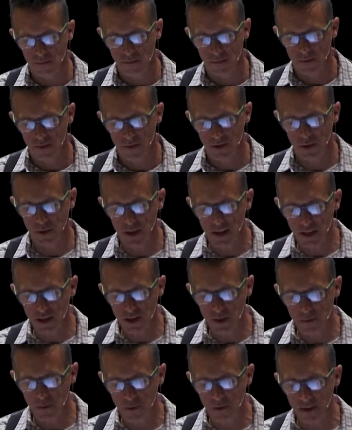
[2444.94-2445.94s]
So
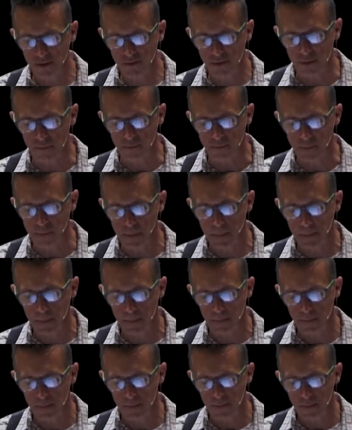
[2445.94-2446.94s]
Achish believed him.
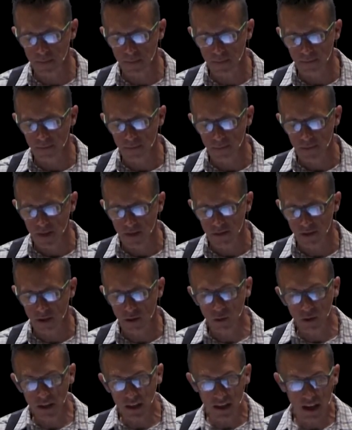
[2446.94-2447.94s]

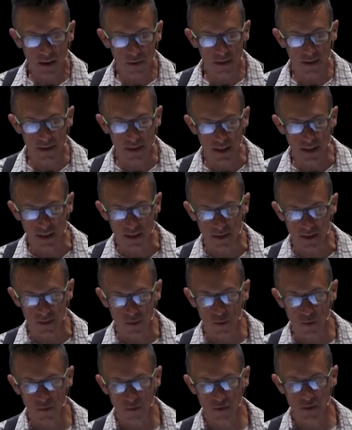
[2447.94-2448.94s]
Now look at how this ends,
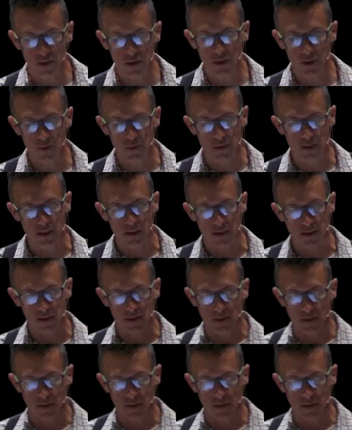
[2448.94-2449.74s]
and we'll finish with this.